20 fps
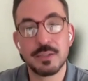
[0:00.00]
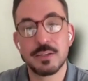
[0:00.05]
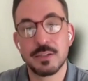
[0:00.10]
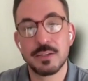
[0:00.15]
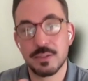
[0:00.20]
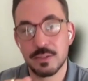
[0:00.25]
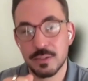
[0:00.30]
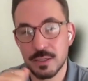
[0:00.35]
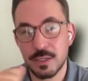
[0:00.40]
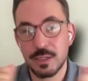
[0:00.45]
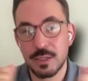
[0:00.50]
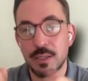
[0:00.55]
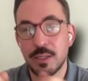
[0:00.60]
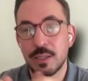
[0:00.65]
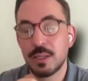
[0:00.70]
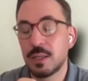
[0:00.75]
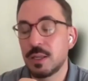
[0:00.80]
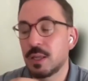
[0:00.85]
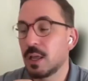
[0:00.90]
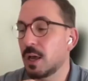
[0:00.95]
right?
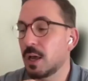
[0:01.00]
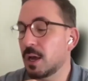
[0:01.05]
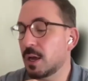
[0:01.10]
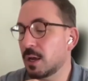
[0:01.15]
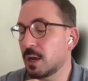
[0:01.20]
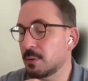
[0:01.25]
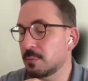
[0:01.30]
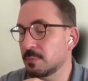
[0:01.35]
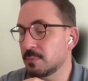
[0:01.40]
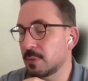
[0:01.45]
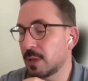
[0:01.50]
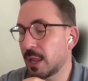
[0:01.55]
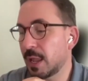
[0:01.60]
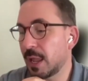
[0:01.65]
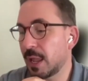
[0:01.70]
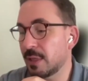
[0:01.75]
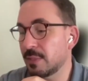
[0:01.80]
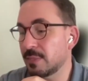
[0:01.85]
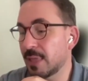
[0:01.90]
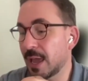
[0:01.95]
Yeah.
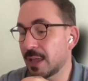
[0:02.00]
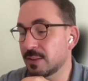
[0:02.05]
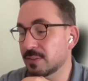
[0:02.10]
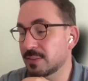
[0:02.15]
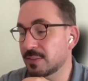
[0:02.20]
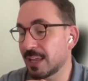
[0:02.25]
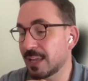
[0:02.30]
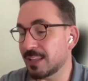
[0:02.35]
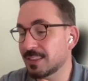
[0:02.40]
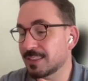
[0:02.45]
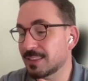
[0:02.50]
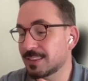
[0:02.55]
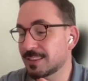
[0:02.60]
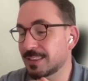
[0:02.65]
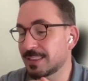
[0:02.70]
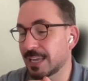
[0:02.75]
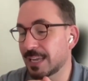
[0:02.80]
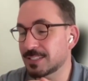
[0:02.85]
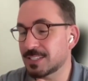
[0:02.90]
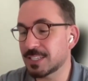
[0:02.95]
And
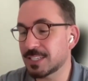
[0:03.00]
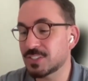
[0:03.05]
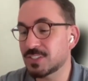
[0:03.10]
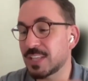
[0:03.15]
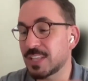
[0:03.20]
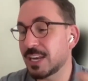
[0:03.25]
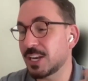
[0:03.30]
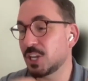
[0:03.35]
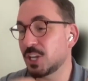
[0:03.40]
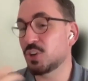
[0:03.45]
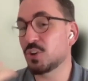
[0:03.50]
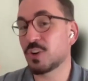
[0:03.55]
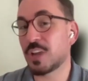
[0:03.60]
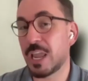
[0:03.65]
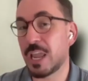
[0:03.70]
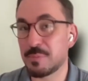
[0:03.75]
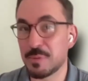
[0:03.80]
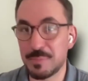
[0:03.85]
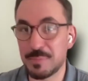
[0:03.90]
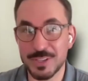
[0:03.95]
that's
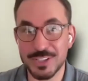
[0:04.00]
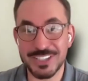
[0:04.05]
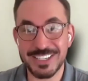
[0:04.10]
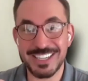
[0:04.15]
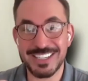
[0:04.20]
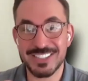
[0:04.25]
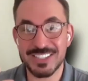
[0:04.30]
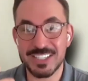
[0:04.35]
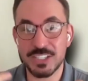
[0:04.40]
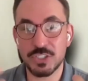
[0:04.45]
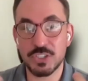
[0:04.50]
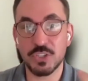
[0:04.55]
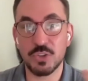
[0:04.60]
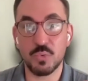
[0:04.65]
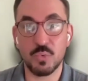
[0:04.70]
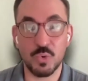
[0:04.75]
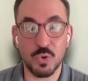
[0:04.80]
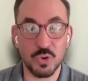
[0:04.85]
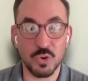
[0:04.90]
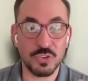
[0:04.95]
extending your capabilities
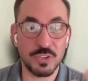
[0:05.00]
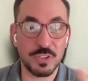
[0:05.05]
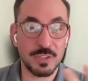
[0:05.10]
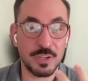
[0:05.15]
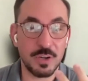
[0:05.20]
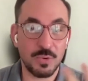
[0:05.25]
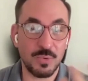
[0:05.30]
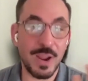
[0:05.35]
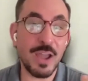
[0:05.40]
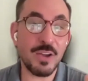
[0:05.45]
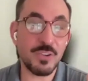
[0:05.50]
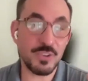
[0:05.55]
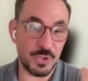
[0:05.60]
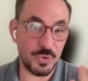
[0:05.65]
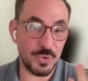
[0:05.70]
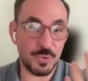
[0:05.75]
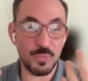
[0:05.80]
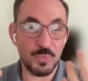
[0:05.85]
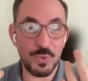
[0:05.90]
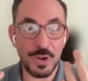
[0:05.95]
into the world
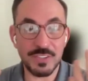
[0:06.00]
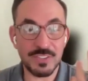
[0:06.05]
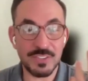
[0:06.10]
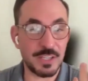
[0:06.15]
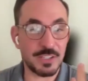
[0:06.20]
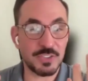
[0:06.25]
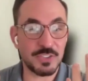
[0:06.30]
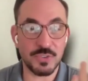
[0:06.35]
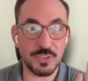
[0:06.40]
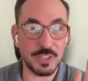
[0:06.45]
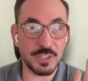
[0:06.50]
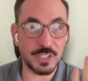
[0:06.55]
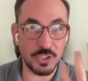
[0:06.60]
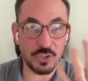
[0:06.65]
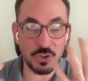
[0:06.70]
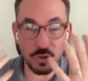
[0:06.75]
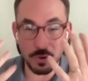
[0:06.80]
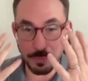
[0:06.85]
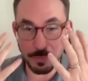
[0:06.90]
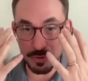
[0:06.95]
around you in ways that
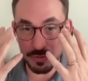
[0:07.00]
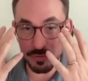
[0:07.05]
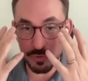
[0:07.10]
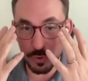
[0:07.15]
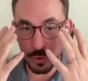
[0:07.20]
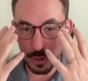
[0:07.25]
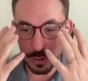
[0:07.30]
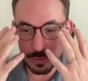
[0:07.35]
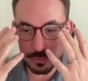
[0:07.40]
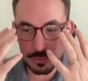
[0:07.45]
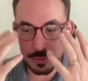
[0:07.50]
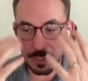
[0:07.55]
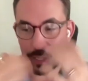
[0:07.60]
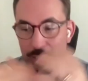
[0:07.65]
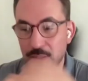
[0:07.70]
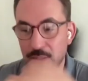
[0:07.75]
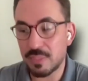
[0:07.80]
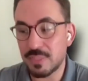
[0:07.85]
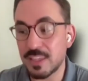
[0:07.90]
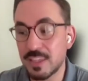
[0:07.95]
certainly couldn't
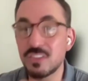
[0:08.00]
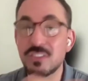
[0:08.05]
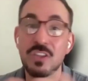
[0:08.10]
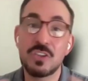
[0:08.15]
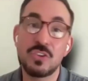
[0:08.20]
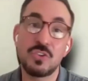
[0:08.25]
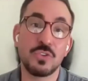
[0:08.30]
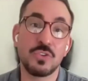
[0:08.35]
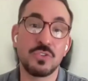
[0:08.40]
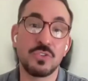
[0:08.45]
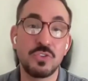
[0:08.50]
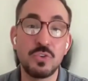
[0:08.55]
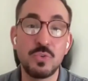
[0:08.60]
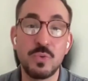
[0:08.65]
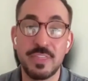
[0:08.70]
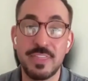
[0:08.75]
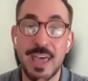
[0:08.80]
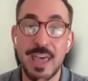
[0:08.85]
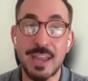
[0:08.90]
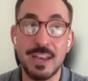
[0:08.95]
before. And the things that you
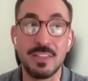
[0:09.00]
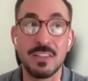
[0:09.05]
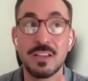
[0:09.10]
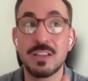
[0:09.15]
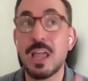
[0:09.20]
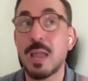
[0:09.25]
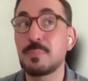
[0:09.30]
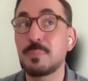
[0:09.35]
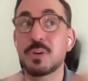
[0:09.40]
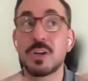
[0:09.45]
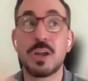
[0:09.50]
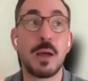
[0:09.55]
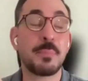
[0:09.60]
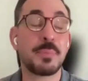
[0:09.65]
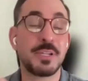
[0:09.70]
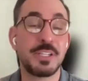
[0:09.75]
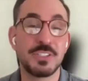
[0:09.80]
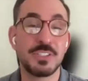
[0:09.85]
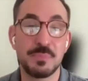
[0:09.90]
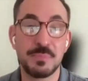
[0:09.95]
could do with that, and the type
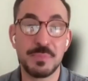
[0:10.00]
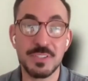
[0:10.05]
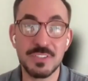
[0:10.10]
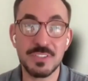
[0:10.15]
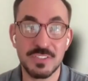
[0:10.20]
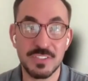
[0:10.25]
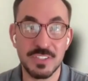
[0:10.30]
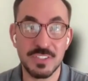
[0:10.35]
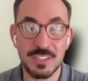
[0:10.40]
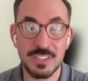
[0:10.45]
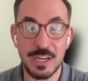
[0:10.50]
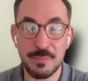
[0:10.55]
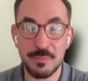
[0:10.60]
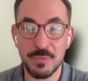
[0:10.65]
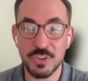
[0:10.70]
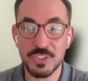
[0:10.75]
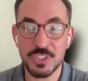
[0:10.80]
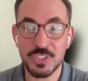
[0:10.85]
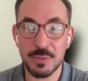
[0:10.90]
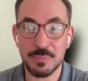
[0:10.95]
of companies and businesses
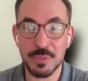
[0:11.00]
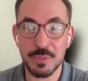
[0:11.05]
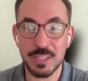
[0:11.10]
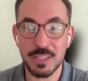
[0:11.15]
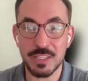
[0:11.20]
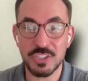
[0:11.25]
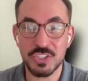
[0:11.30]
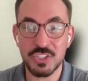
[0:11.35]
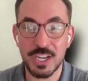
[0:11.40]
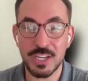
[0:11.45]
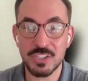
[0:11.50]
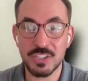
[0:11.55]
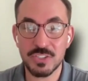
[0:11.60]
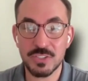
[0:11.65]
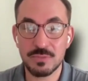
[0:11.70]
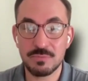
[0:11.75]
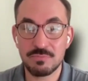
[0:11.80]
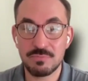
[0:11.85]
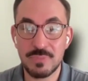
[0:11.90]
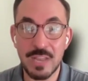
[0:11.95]
that emerged, completely
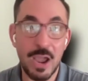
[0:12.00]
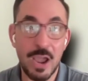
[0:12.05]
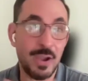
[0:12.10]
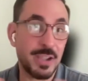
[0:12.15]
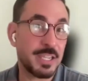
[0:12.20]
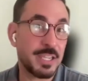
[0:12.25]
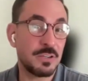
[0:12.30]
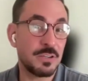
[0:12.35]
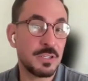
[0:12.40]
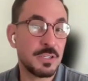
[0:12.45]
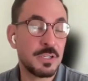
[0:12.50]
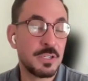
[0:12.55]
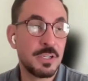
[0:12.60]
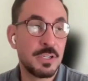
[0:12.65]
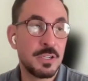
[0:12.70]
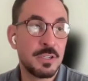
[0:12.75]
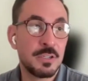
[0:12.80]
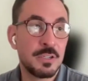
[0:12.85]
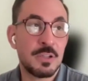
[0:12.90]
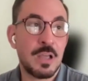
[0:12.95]
changed. Now I
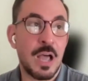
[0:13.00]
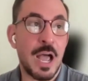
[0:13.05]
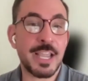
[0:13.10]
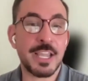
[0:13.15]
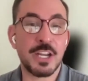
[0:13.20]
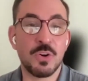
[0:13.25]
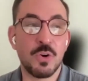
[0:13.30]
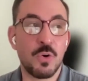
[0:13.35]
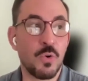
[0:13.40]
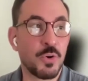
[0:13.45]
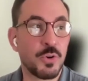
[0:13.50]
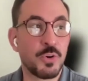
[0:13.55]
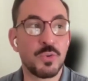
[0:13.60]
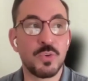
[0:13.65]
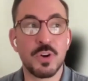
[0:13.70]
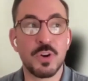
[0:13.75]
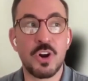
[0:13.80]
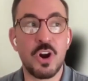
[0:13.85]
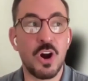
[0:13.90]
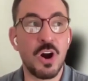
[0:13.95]
can
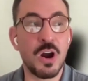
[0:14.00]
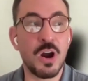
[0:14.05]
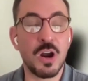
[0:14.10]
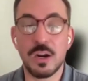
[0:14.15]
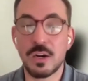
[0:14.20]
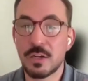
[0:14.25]
order a